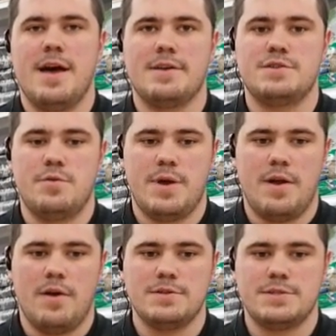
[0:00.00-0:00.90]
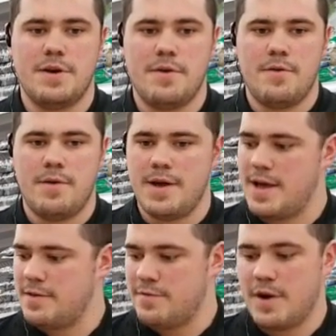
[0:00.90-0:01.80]
Suet also
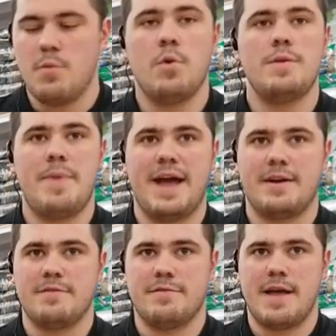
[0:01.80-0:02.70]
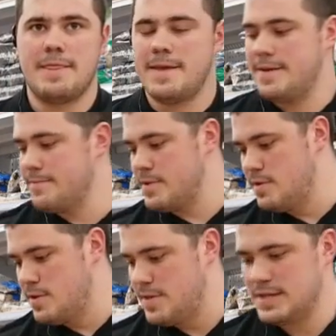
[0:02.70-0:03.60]
is very woodpecker friendly.
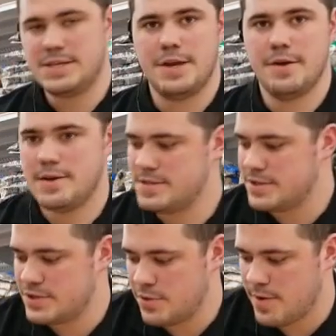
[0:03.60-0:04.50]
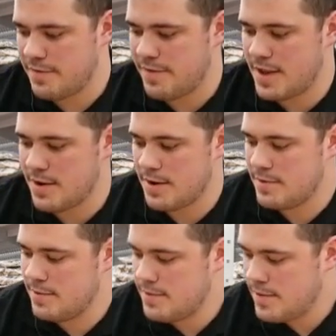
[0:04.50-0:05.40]
This here is a suet feeder
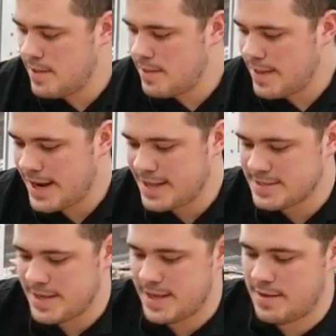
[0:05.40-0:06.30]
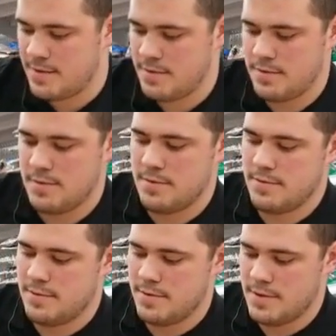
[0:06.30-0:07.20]
that has a
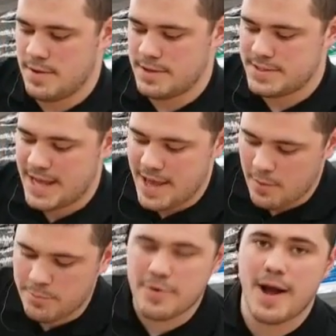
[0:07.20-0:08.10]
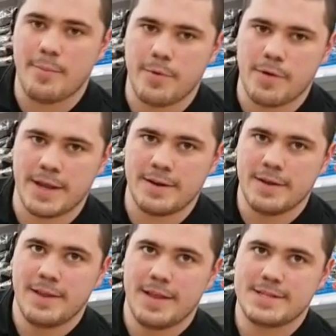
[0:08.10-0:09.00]
tail prop on it
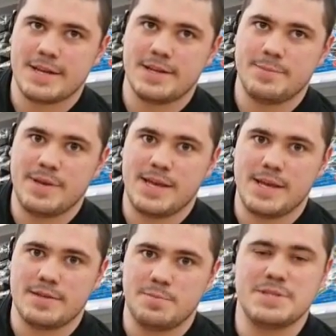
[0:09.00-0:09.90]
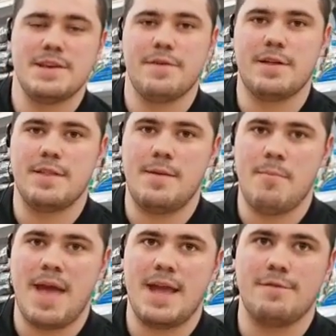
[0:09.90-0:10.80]
that's going to be specifically
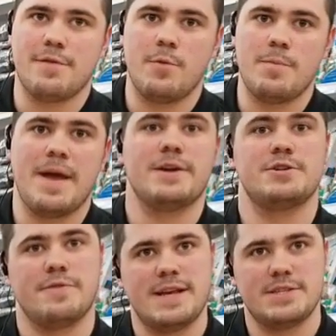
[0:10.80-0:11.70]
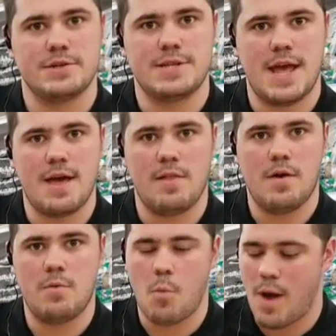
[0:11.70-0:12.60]
made for woodpeckers to rest their tail
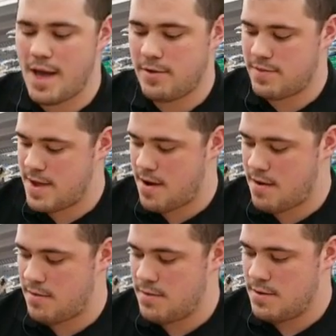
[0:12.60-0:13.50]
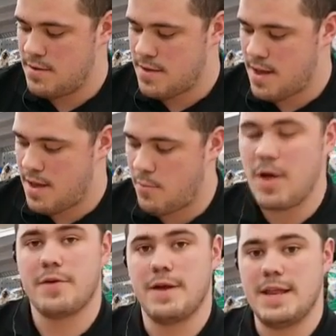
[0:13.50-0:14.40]
on while they're
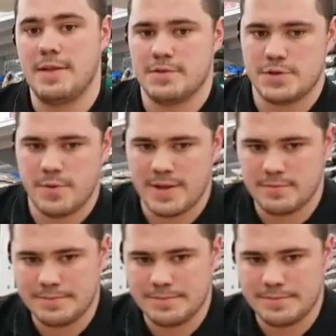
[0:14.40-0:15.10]
eating the suet.